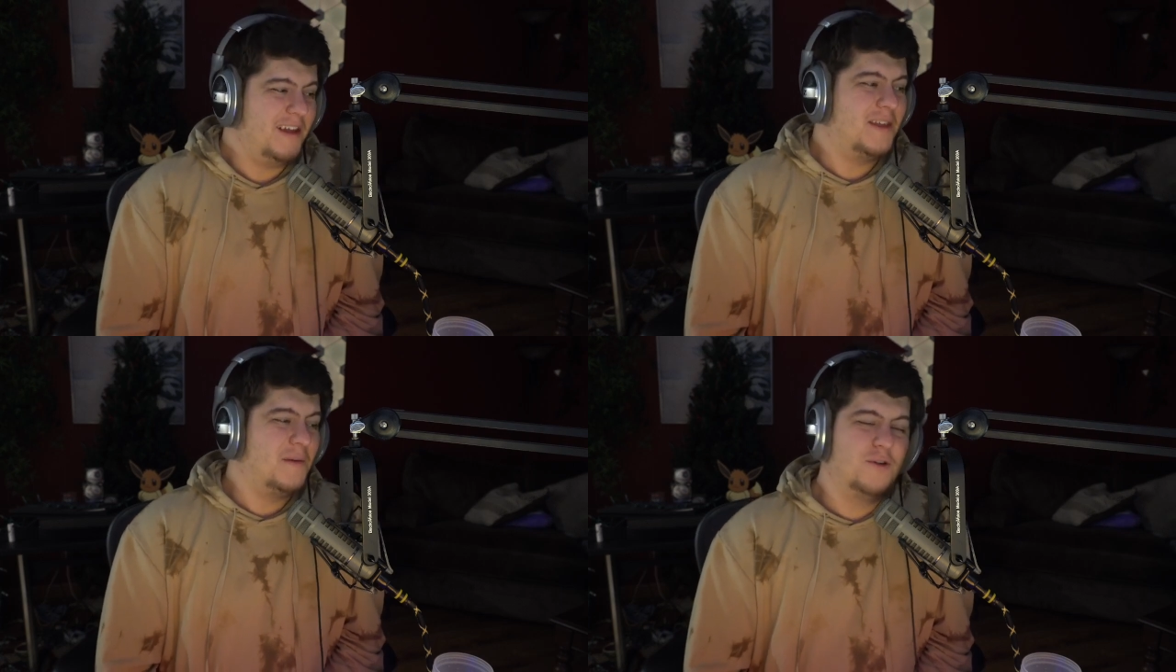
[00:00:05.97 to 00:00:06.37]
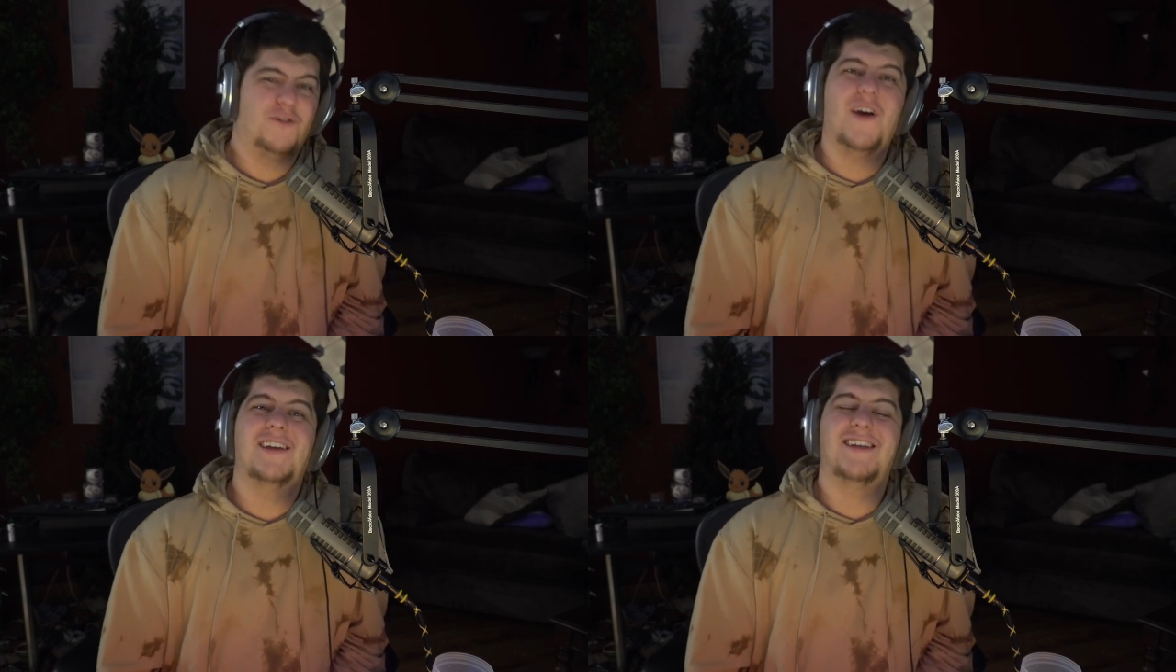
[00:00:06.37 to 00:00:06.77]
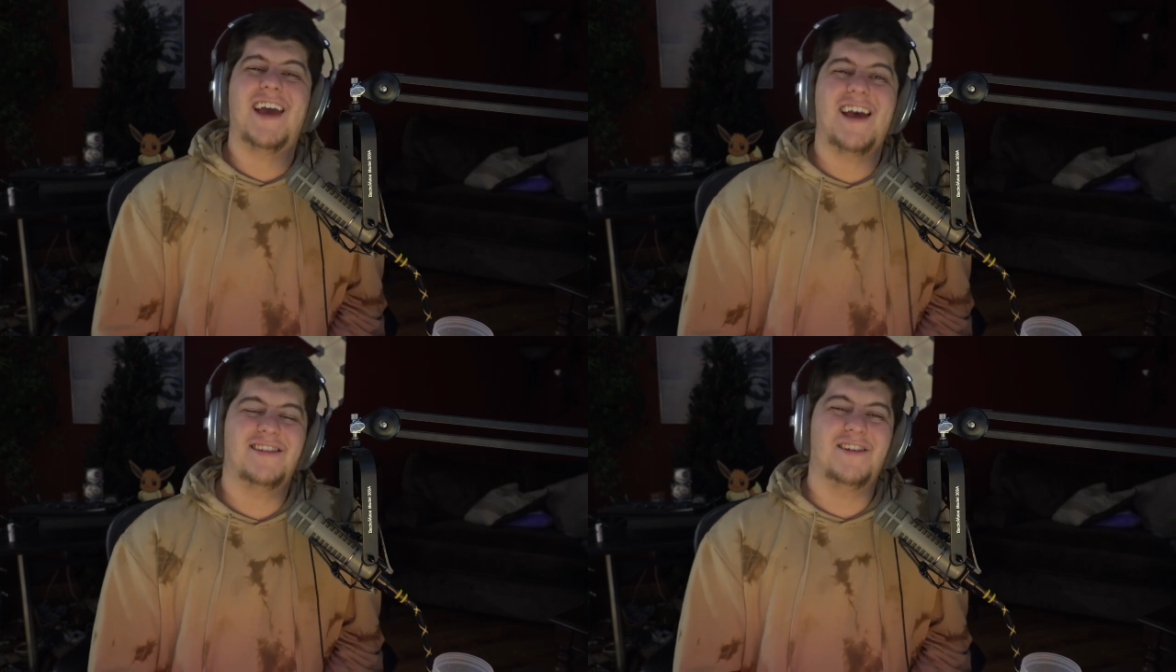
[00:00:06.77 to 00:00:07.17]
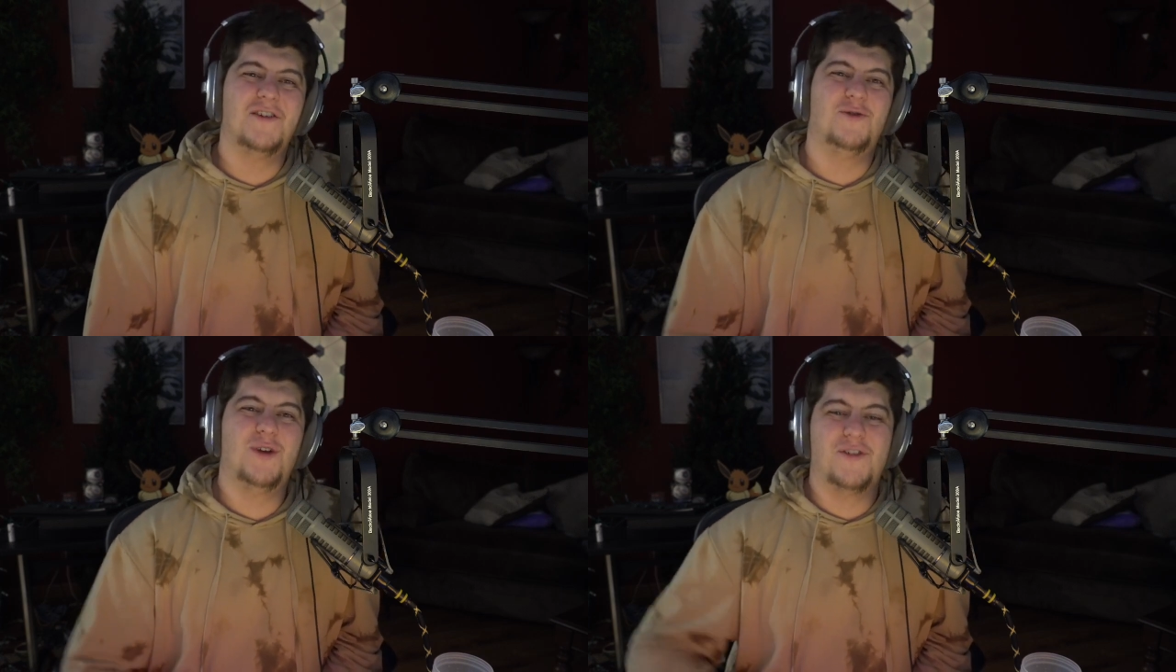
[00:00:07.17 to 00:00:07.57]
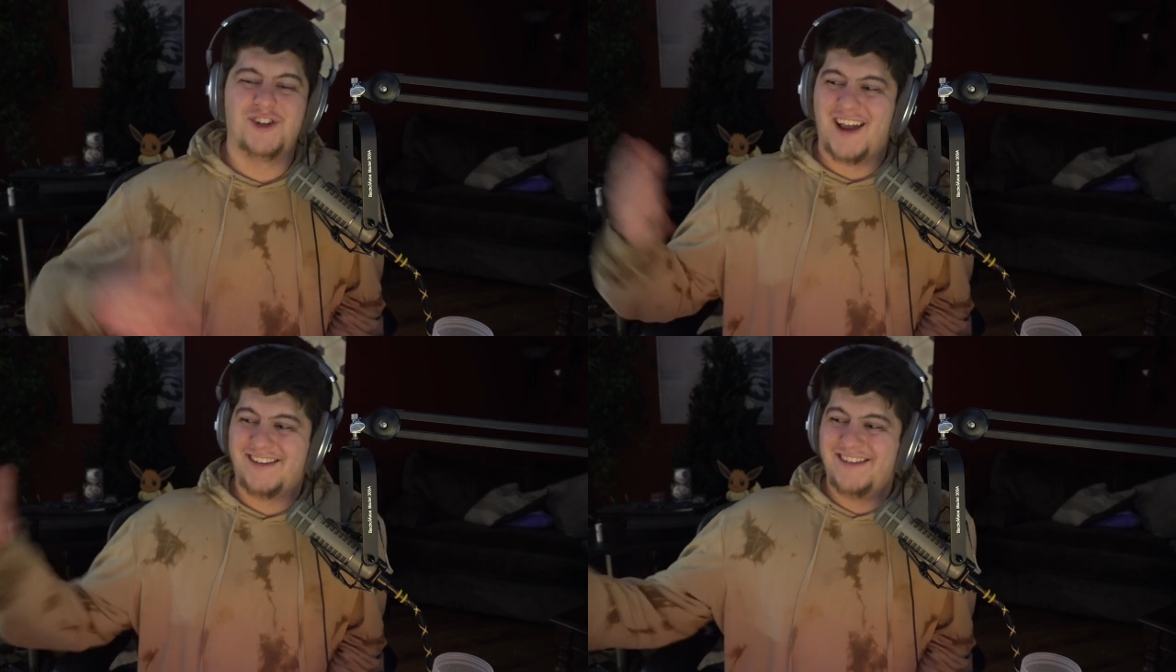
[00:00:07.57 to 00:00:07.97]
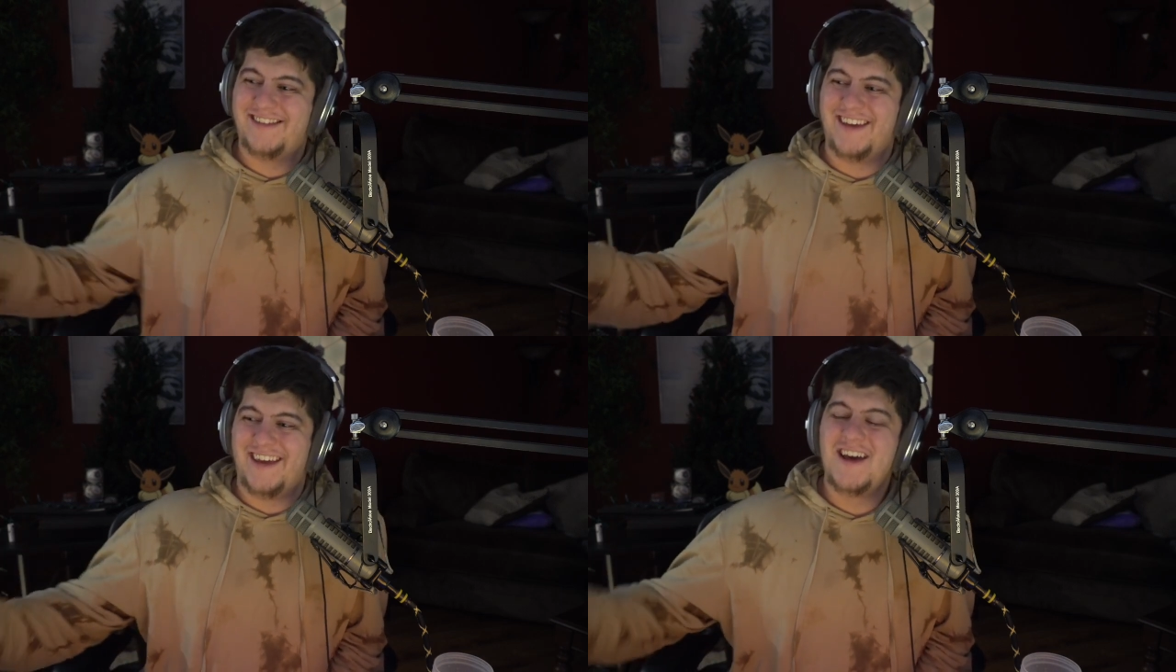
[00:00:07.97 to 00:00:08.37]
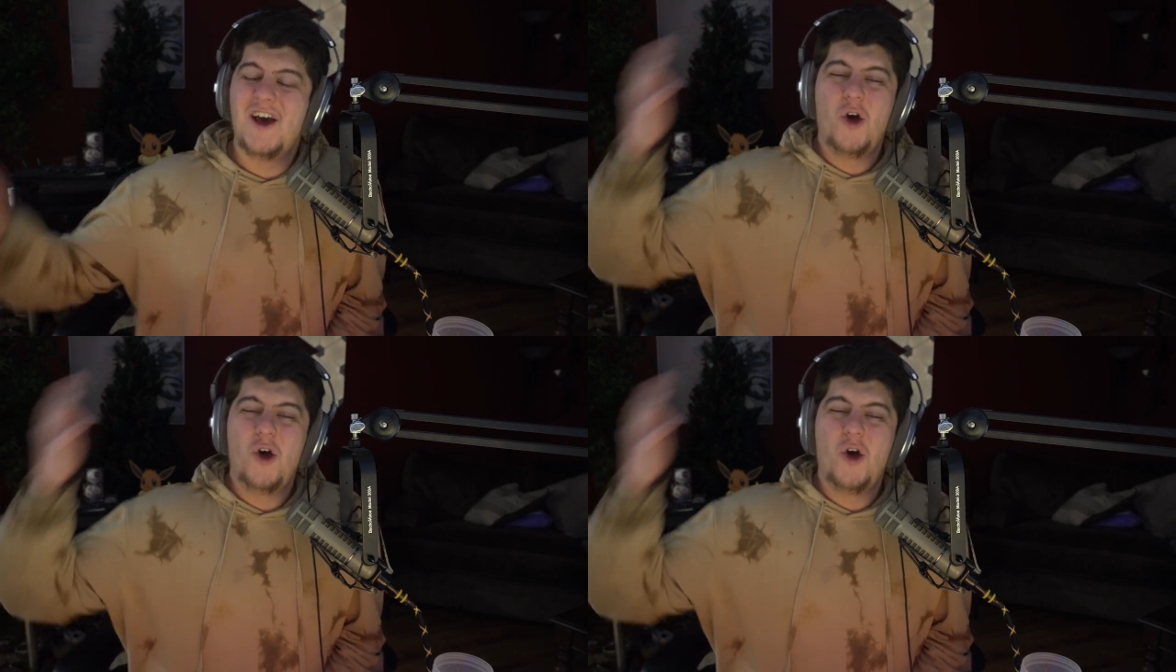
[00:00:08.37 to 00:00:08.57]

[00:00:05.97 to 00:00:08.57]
like the most fantastic news we have a chance to see